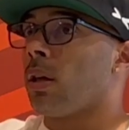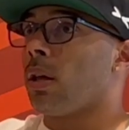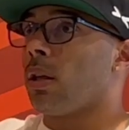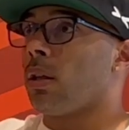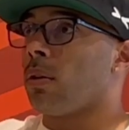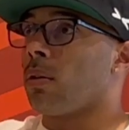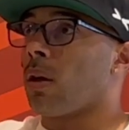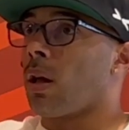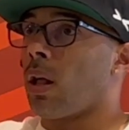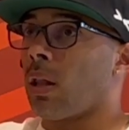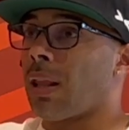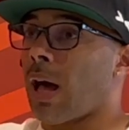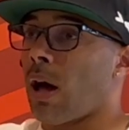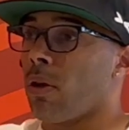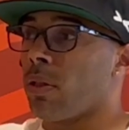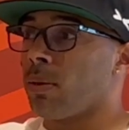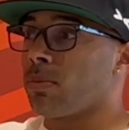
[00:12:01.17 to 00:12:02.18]
and
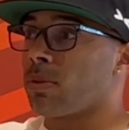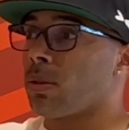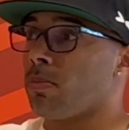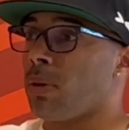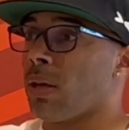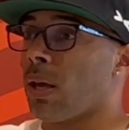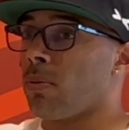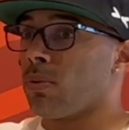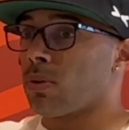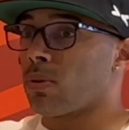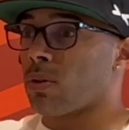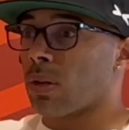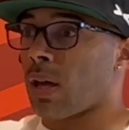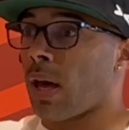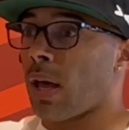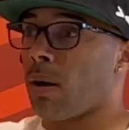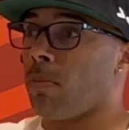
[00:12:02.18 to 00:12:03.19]
allow them to be able to
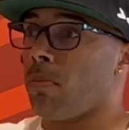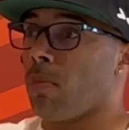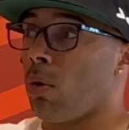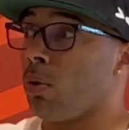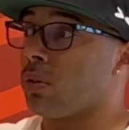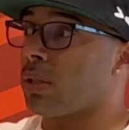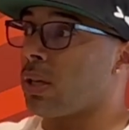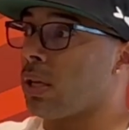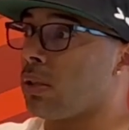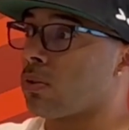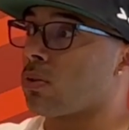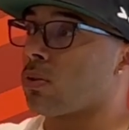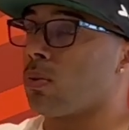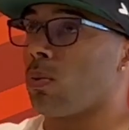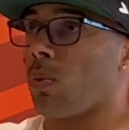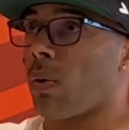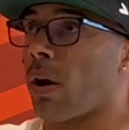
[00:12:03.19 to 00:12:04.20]
kind of mold
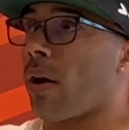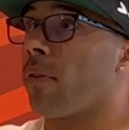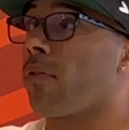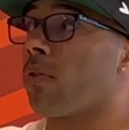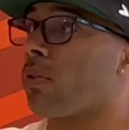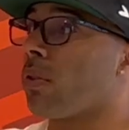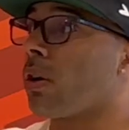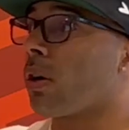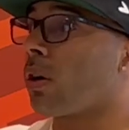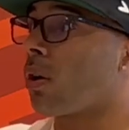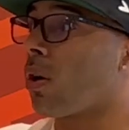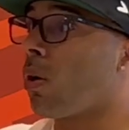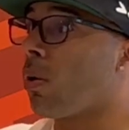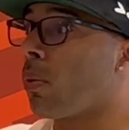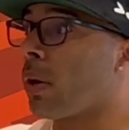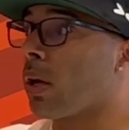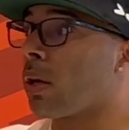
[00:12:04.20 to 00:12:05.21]
into wherever they're
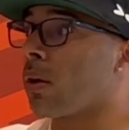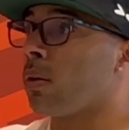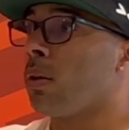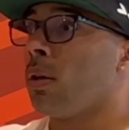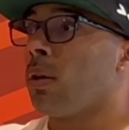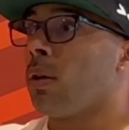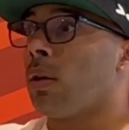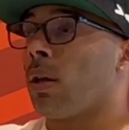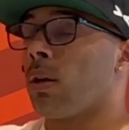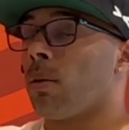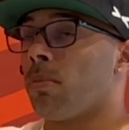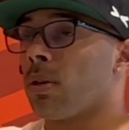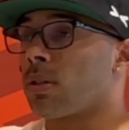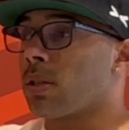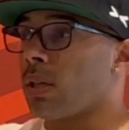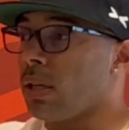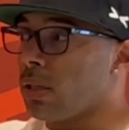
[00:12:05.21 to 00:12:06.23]
going in a
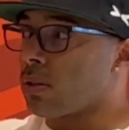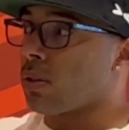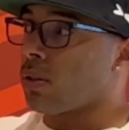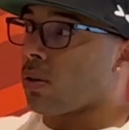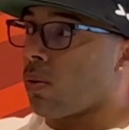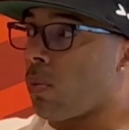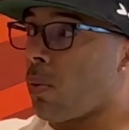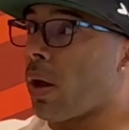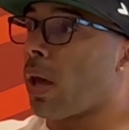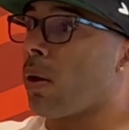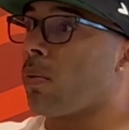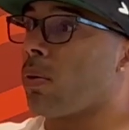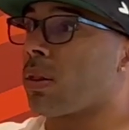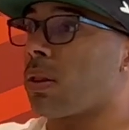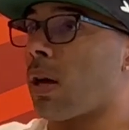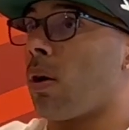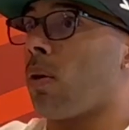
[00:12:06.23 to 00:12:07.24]
much easier way
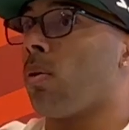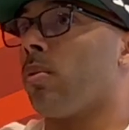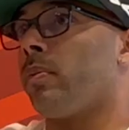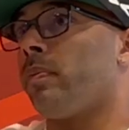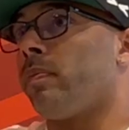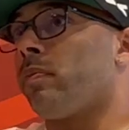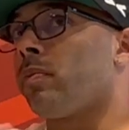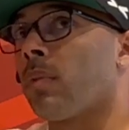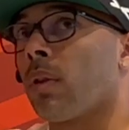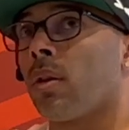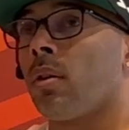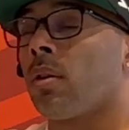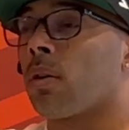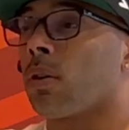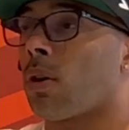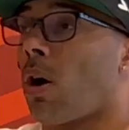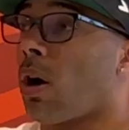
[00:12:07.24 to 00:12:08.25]
without
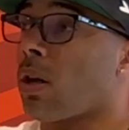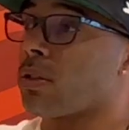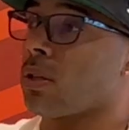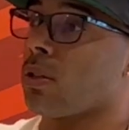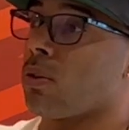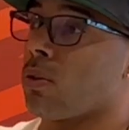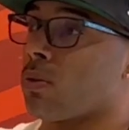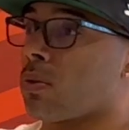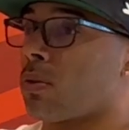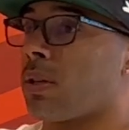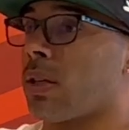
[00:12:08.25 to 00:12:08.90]
causing those